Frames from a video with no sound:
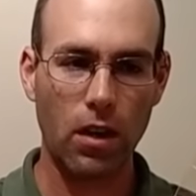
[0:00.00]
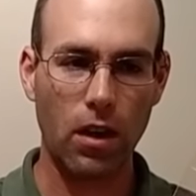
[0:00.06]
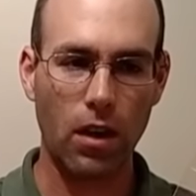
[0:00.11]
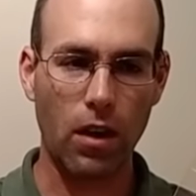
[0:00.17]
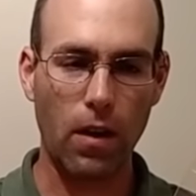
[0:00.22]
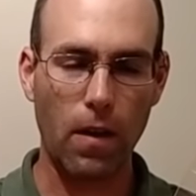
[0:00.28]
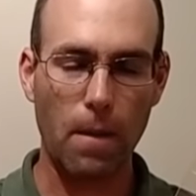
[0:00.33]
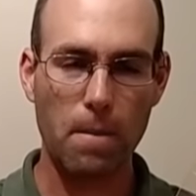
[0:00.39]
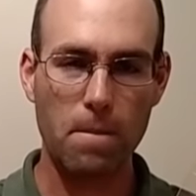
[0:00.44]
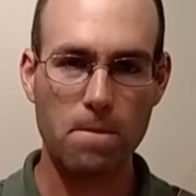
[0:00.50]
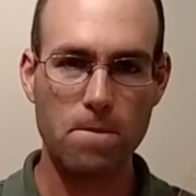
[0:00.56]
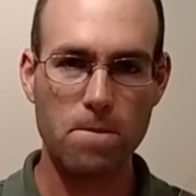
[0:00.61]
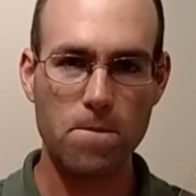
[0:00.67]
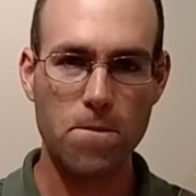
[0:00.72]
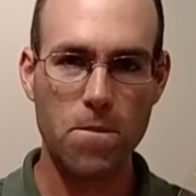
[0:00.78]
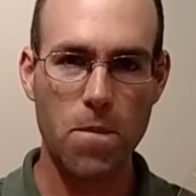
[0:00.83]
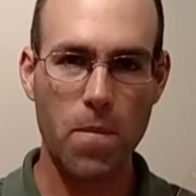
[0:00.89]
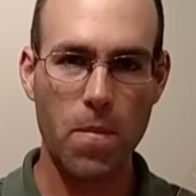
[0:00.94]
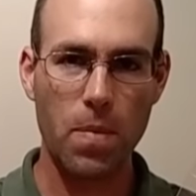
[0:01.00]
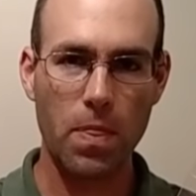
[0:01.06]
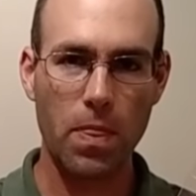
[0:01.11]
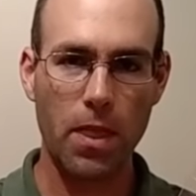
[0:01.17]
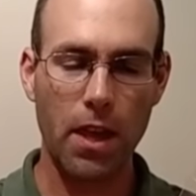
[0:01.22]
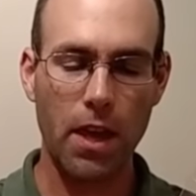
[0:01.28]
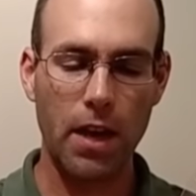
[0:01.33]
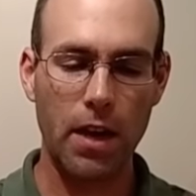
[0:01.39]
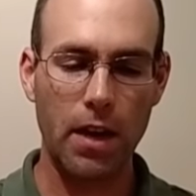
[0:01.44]
Um,
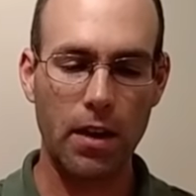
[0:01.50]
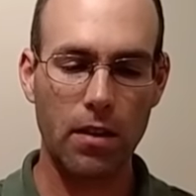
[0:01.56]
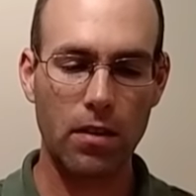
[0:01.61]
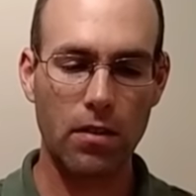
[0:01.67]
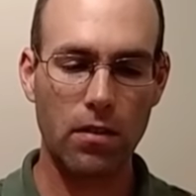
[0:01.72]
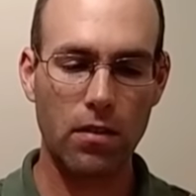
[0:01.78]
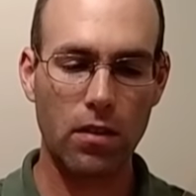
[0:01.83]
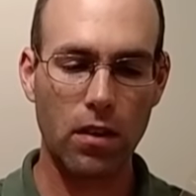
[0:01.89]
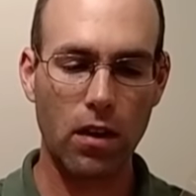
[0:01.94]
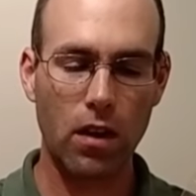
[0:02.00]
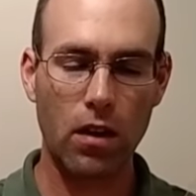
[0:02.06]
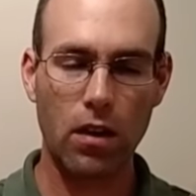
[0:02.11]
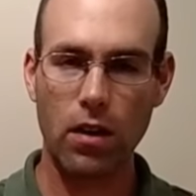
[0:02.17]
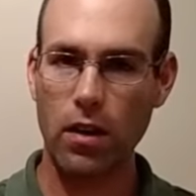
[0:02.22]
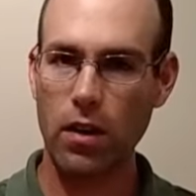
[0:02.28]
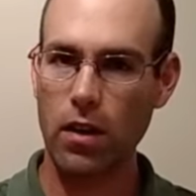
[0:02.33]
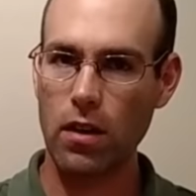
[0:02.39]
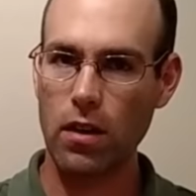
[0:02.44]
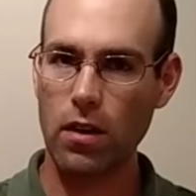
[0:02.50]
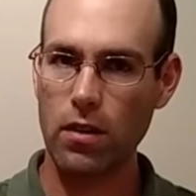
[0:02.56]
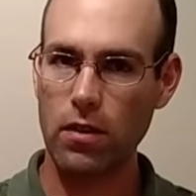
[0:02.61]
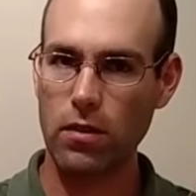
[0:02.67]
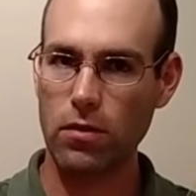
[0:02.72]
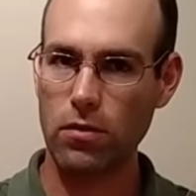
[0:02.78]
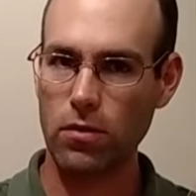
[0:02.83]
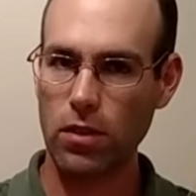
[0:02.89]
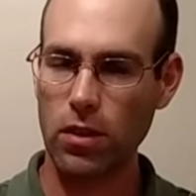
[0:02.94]
and, uh,
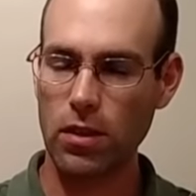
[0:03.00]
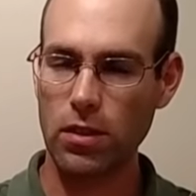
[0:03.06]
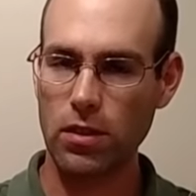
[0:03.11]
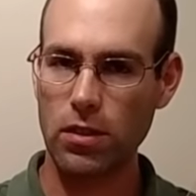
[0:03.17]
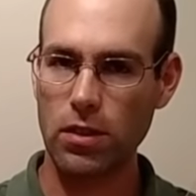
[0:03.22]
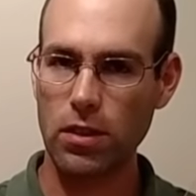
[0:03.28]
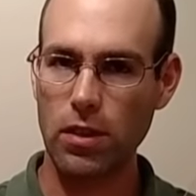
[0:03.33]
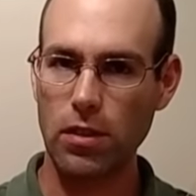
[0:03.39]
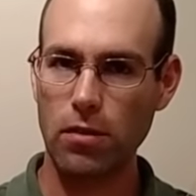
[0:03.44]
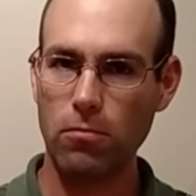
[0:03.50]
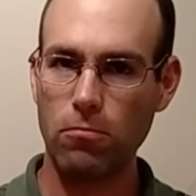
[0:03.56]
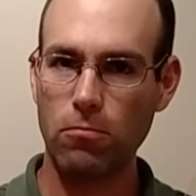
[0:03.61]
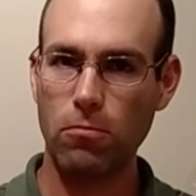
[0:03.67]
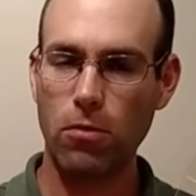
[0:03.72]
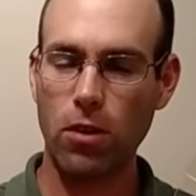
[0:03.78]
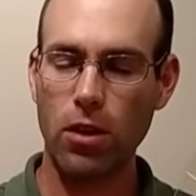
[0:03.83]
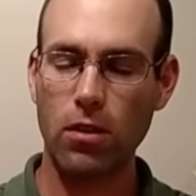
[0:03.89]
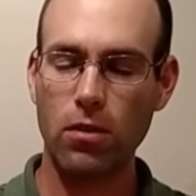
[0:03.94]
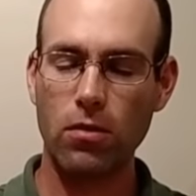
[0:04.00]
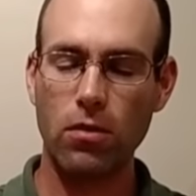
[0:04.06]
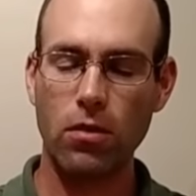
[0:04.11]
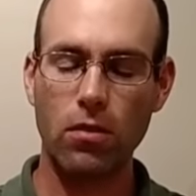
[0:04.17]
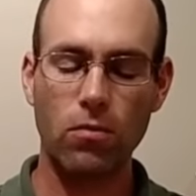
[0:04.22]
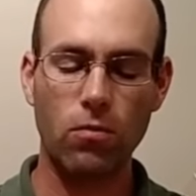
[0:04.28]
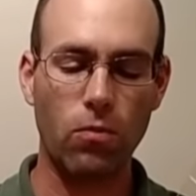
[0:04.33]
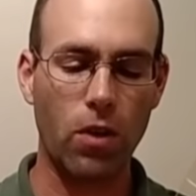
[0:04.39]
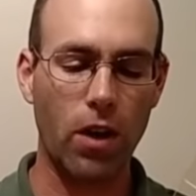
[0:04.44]
and you'll get to see what,
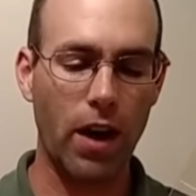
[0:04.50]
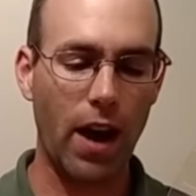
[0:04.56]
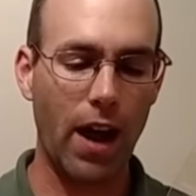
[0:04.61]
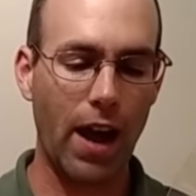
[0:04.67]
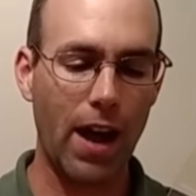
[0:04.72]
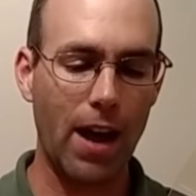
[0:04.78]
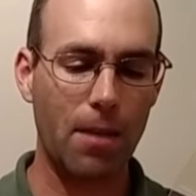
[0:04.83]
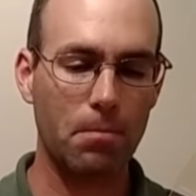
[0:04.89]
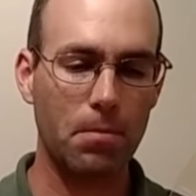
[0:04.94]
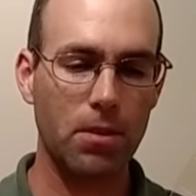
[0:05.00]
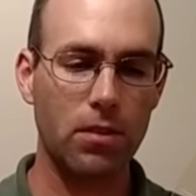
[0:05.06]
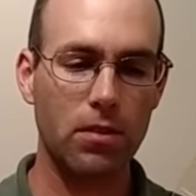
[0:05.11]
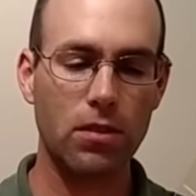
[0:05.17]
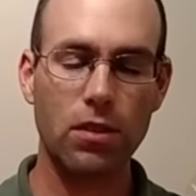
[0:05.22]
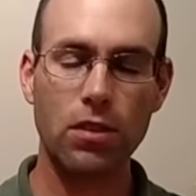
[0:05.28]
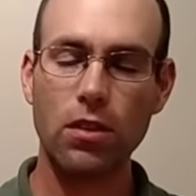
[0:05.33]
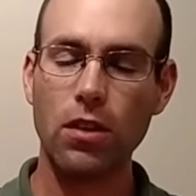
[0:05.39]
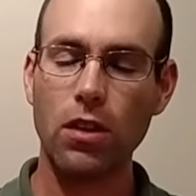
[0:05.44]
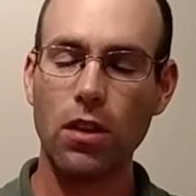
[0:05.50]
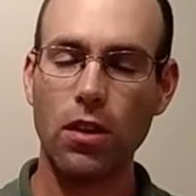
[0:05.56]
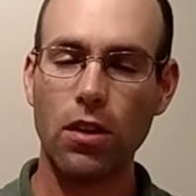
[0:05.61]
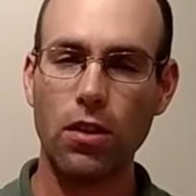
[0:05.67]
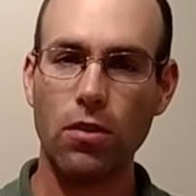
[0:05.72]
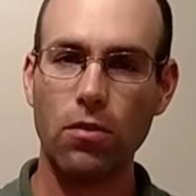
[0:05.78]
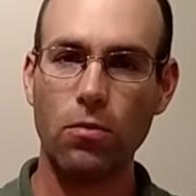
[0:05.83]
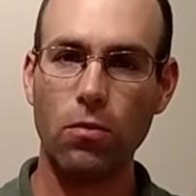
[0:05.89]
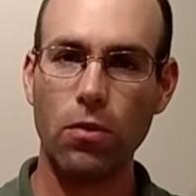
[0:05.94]
what happens
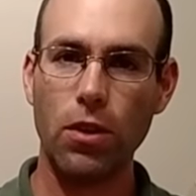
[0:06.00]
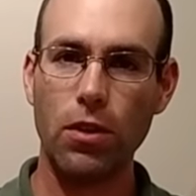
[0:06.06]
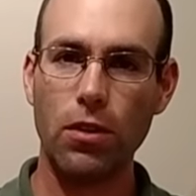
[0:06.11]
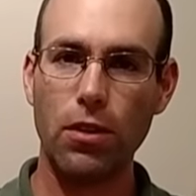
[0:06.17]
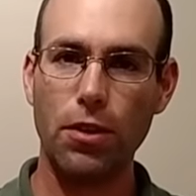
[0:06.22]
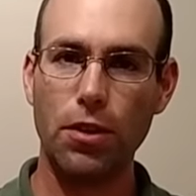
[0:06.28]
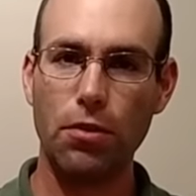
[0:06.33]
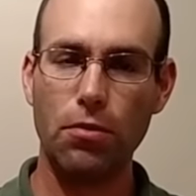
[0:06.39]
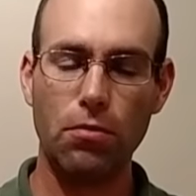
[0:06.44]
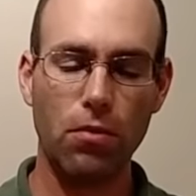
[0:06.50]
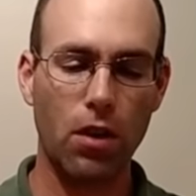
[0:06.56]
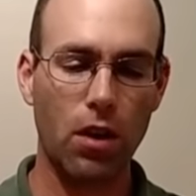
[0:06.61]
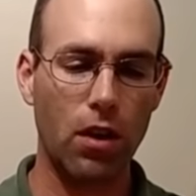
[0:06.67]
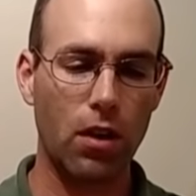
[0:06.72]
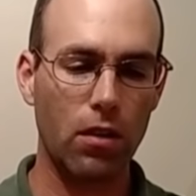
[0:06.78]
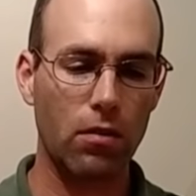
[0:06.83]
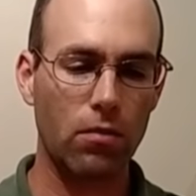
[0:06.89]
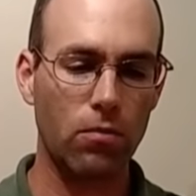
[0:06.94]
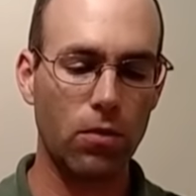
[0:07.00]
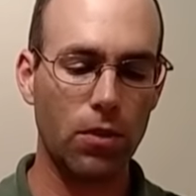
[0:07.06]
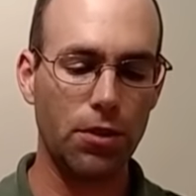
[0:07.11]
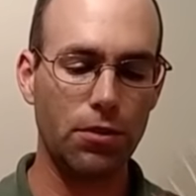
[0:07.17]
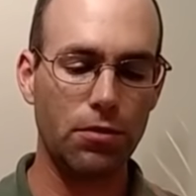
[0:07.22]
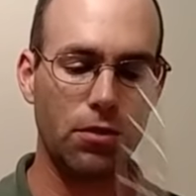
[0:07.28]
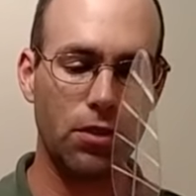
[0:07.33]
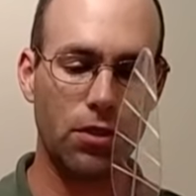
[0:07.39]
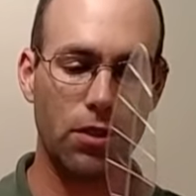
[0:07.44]
when you, uh, when
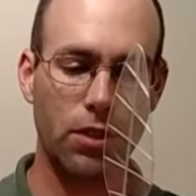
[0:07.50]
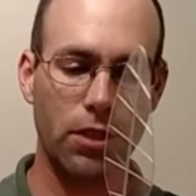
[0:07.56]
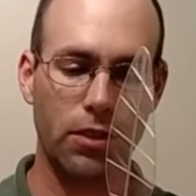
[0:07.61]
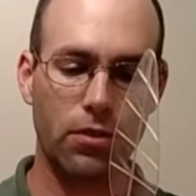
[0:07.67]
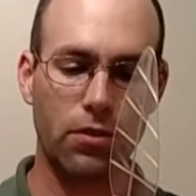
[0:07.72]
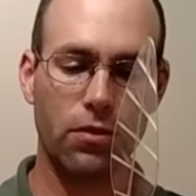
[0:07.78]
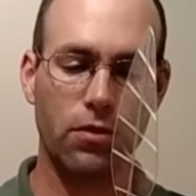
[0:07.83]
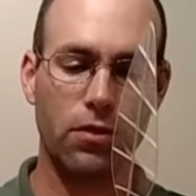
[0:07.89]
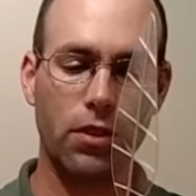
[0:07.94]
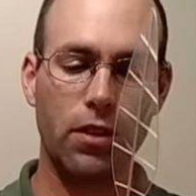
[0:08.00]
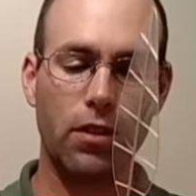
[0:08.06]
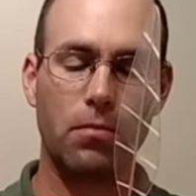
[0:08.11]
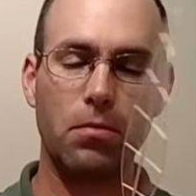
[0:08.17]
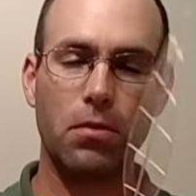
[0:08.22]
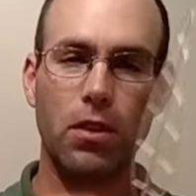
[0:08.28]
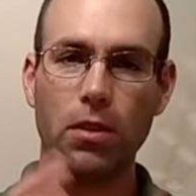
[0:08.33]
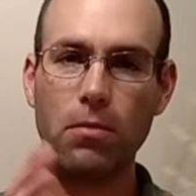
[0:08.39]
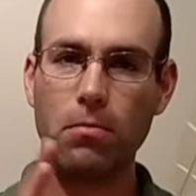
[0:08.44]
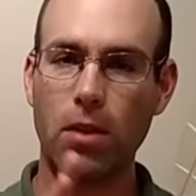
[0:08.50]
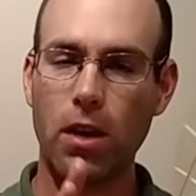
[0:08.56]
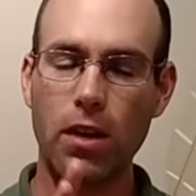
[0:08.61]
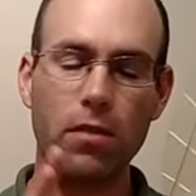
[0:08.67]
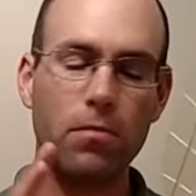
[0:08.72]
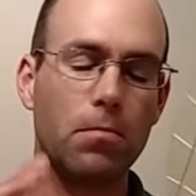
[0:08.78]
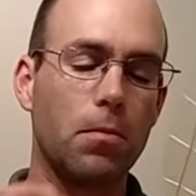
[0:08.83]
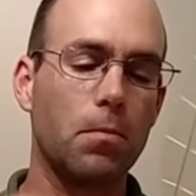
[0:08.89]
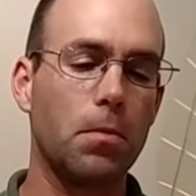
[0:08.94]
you steer the airplane by
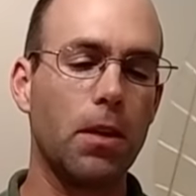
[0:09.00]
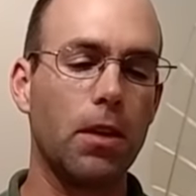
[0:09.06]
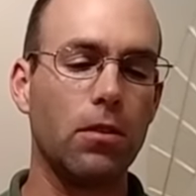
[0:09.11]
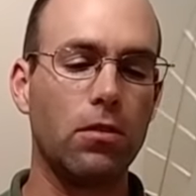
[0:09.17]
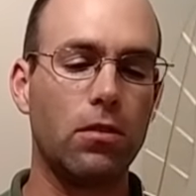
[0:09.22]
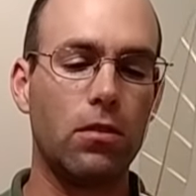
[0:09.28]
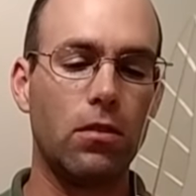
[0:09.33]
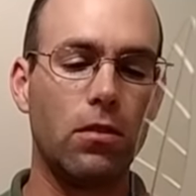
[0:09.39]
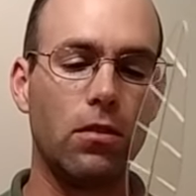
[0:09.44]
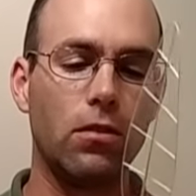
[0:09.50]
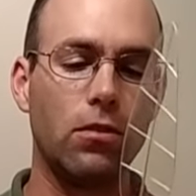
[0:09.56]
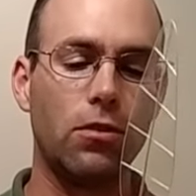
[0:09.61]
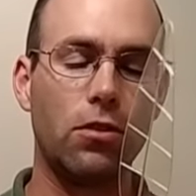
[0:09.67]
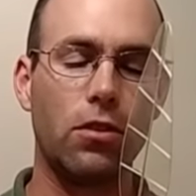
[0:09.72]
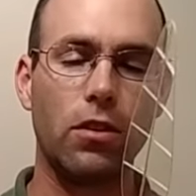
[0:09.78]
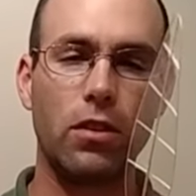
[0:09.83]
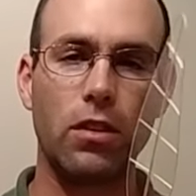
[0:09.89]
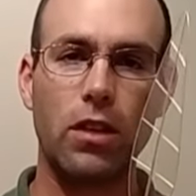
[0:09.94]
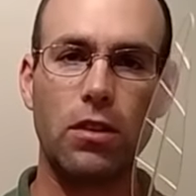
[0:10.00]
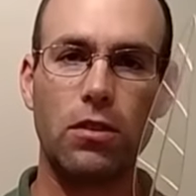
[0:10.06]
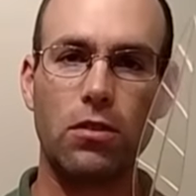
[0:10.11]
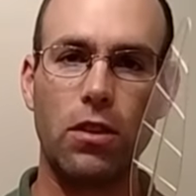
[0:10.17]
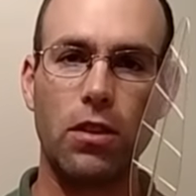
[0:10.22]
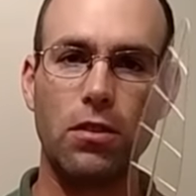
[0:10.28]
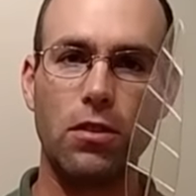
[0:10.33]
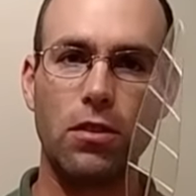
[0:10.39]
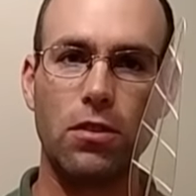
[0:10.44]
the propeller during that
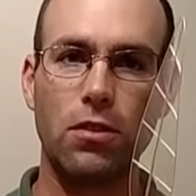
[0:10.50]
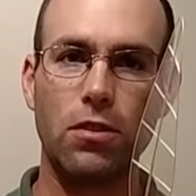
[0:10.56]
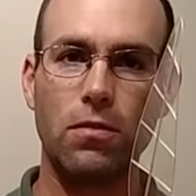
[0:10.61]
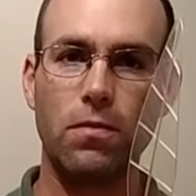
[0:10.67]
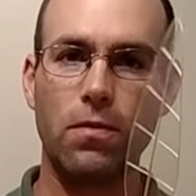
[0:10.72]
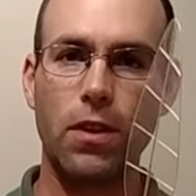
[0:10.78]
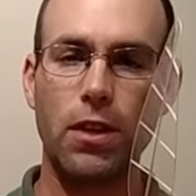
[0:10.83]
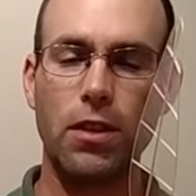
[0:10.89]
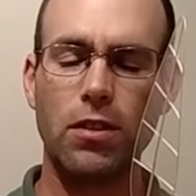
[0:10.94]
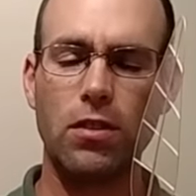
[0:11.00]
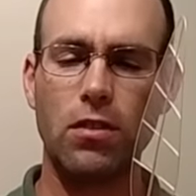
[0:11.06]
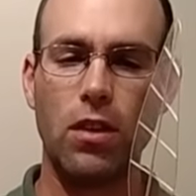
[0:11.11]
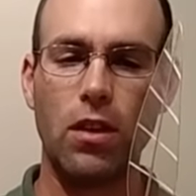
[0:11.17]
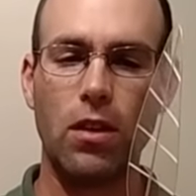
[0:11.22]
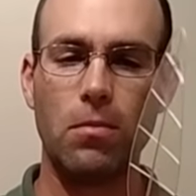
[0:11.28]
transition phase.